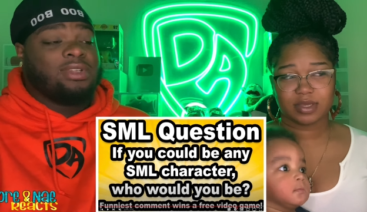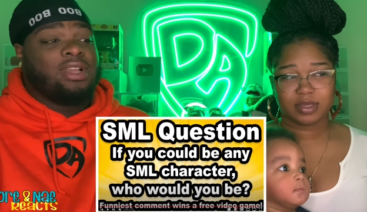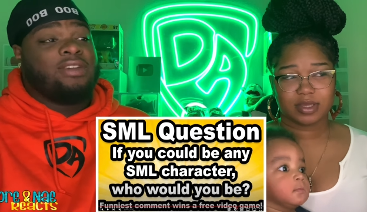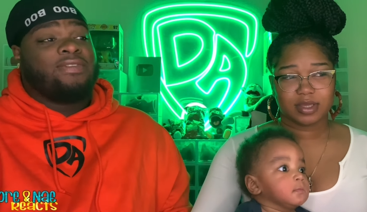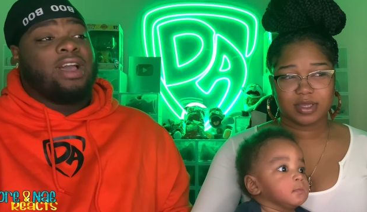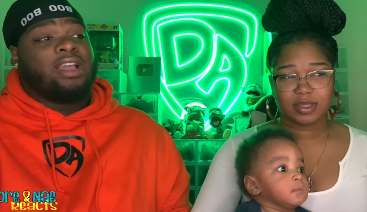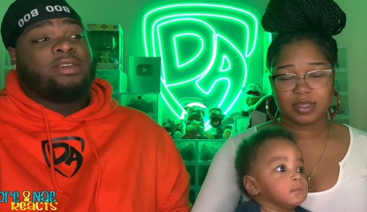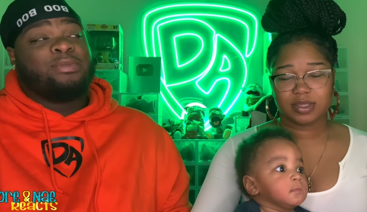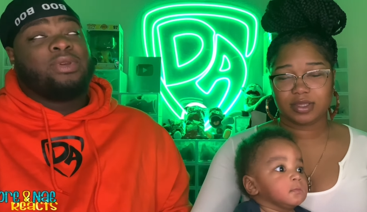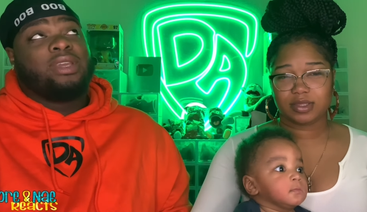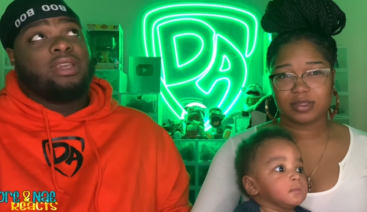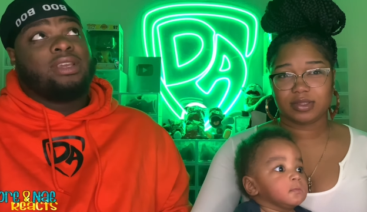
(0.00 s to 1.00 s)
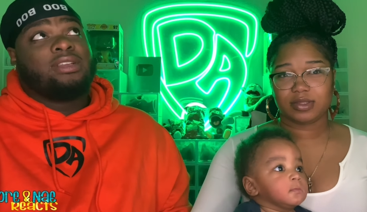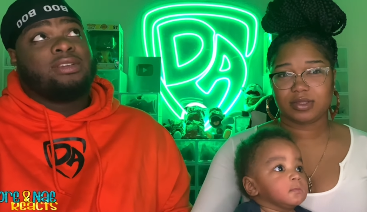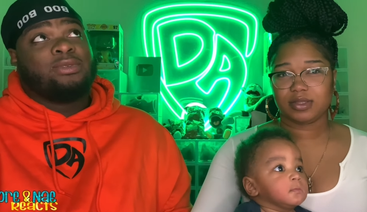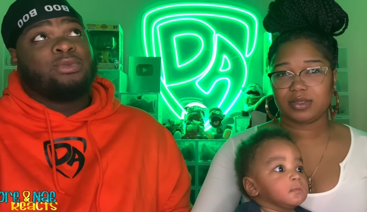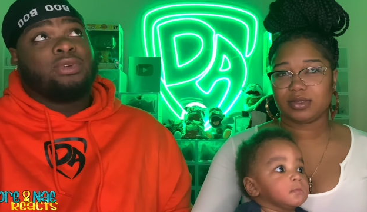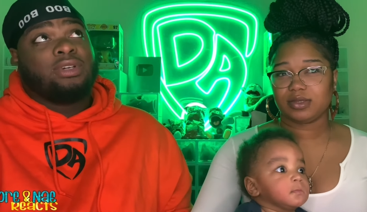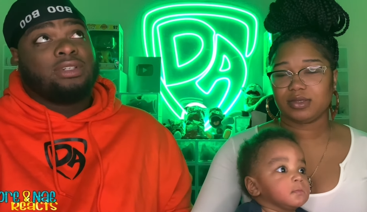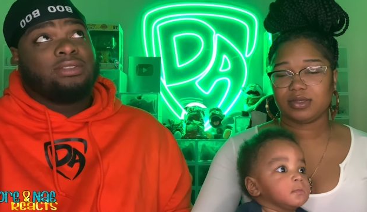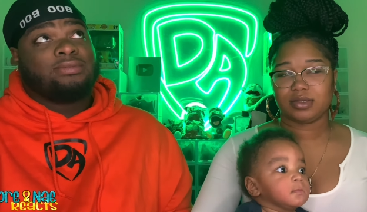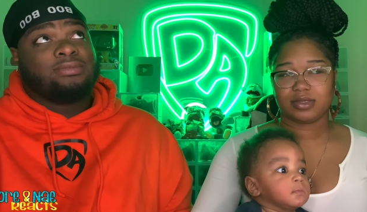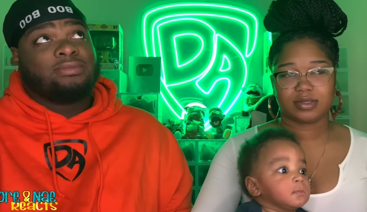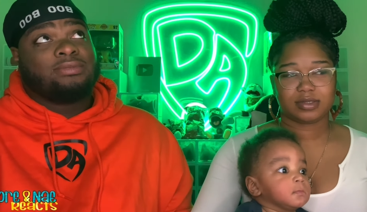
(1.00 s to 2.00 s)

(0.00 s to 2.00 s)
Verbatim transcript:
Speaker 1: If I could be in one,